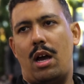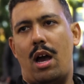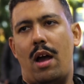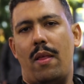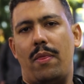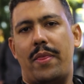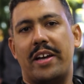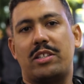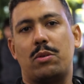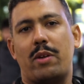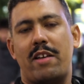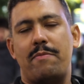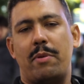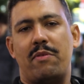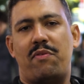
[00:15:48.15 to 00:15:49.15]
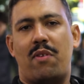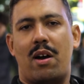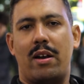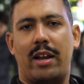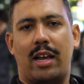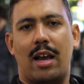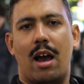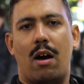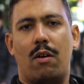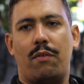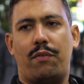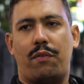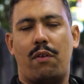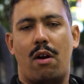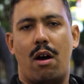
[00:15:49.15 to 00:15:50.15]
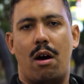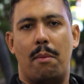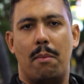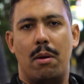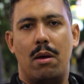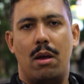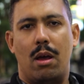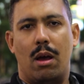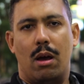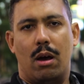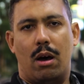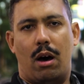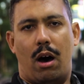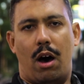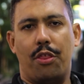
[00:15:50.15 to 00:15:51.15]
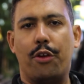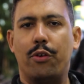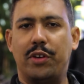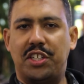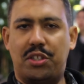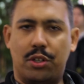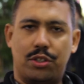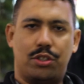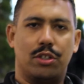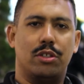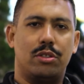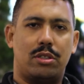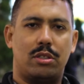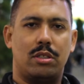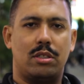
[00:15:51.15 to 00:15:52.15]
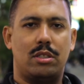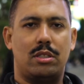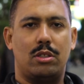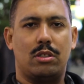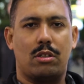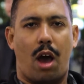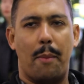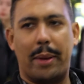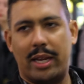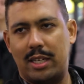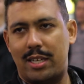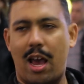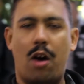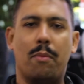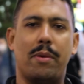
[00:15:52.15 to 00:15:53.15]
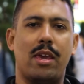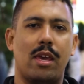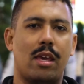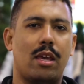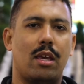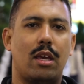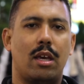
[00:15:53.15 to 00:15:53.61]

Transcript: And that's what I've been finding out from other researchers coming to tell me,